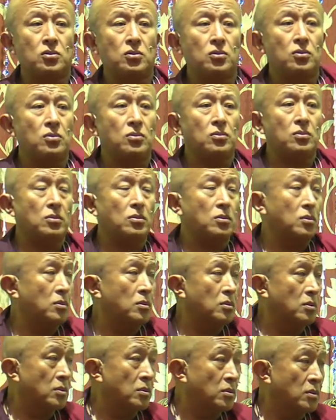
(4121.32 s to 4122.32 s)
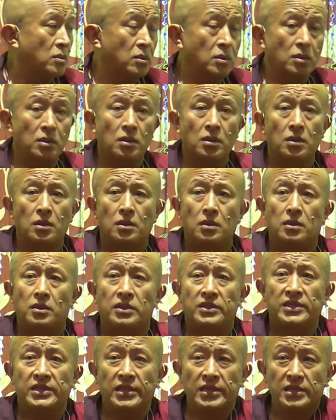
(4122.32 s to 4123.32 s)
So
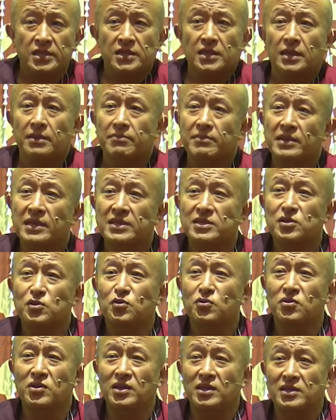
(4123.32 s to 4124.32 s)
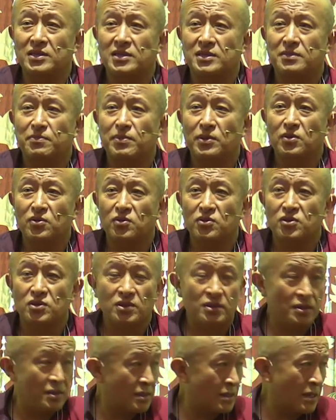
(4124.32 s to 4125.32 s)
this time let's do this
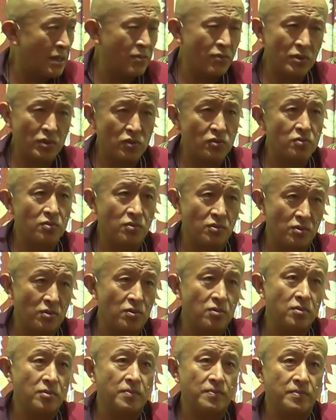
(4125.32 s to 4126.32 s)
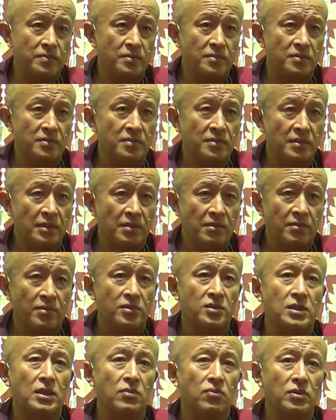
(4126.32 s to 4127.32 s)
because I want
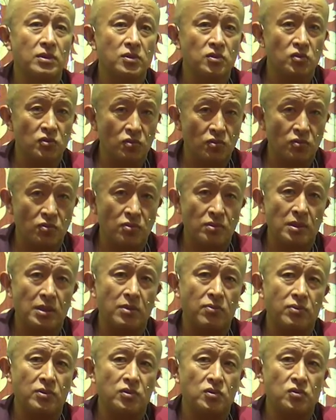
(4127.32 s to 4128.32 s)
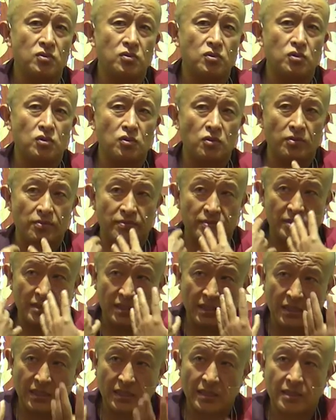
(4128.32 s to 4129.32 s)
to sort of
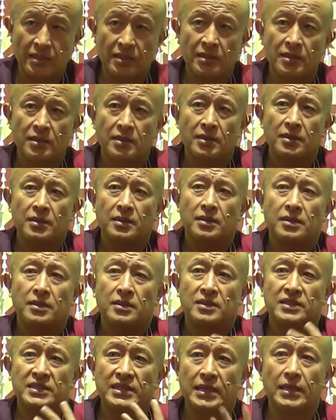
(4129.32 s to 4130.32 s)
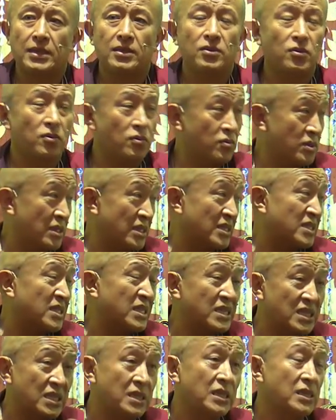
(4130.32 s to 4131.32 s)
really tell you
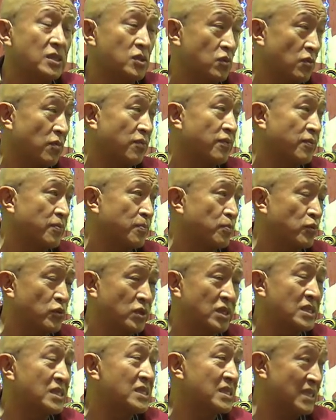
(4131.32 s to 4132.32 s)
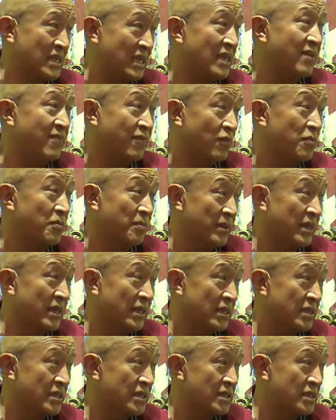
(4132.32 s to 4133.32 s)
the richness of Buddhist skillful
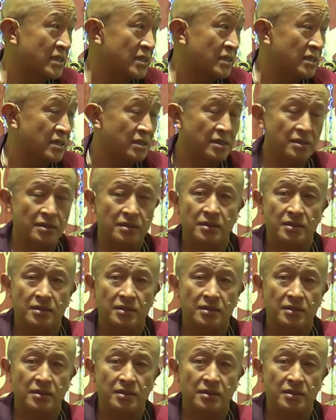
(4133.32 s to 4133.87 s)
means.